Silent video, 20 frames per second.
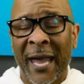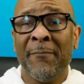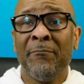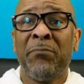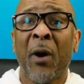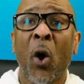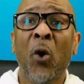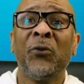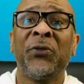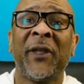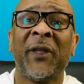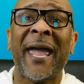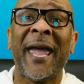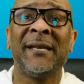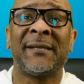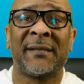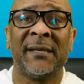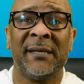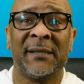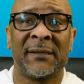in both
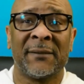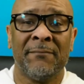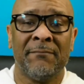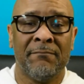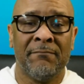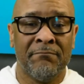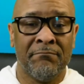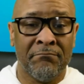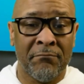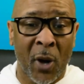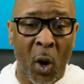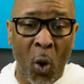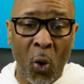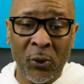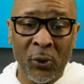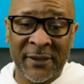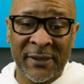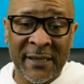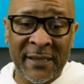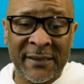cases,
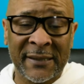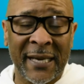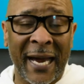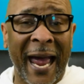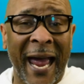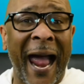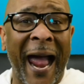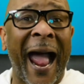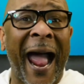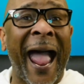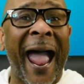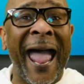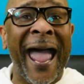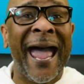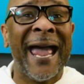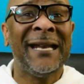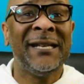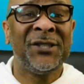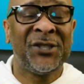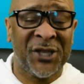Moses
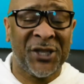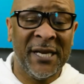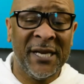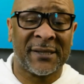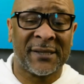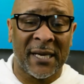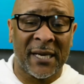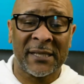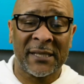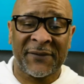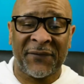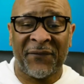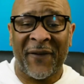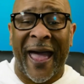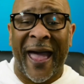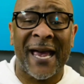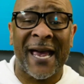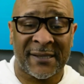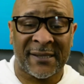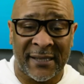and Jesus
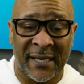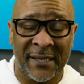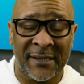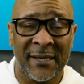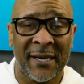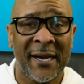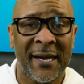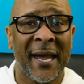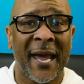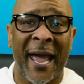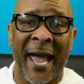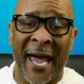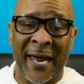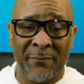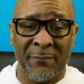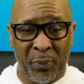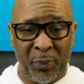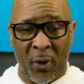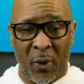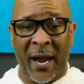fasted
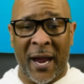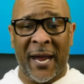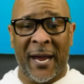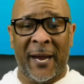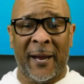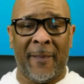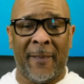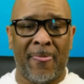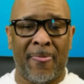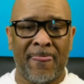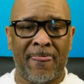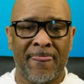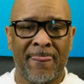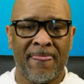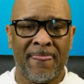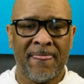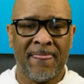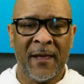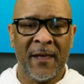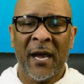and prayed.
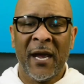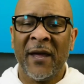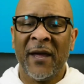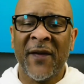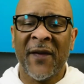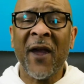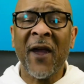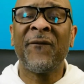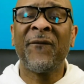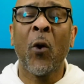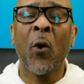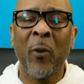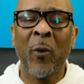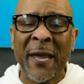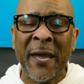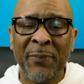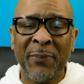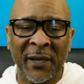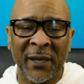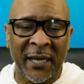And therefore,
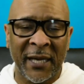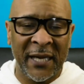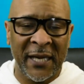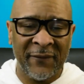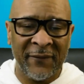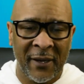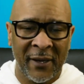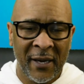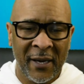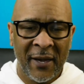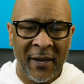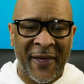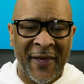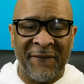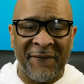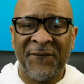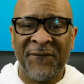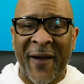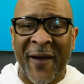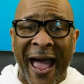we believe that
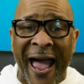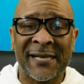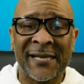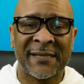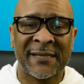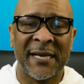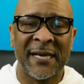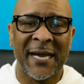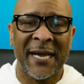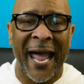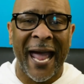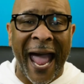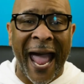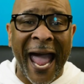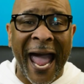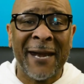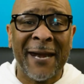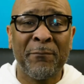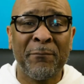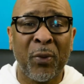fasting
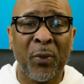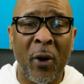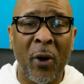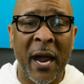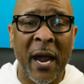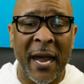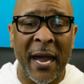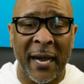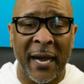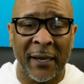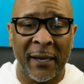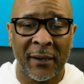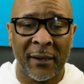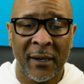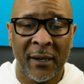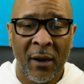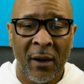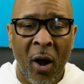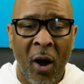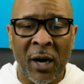and praying
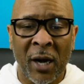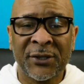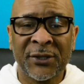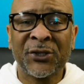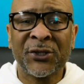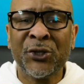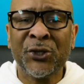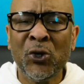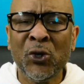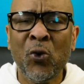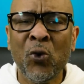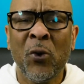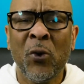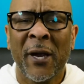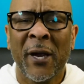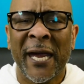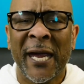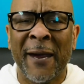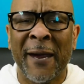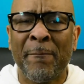are two
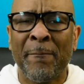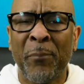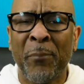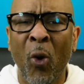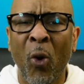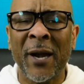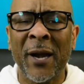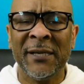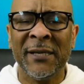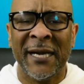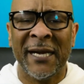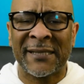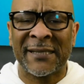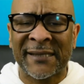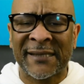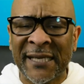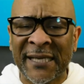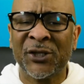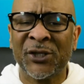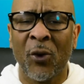important
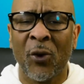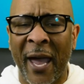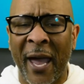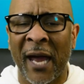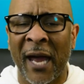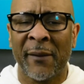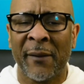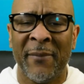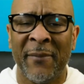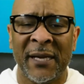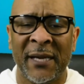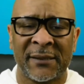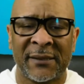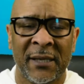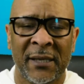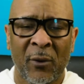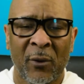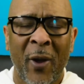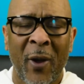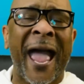essential elements
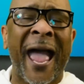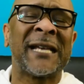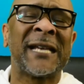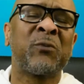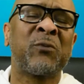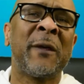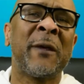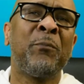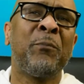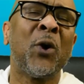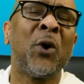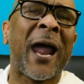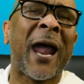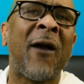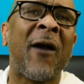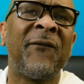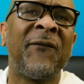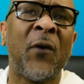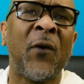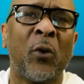as we put
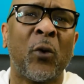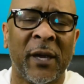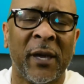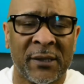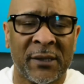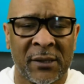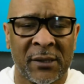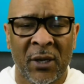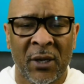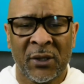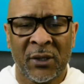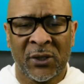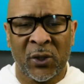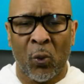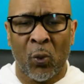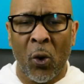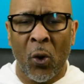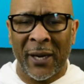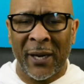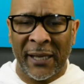our focus
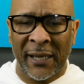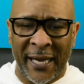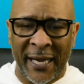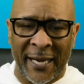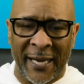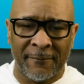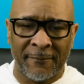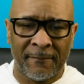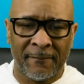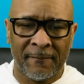toward Lent.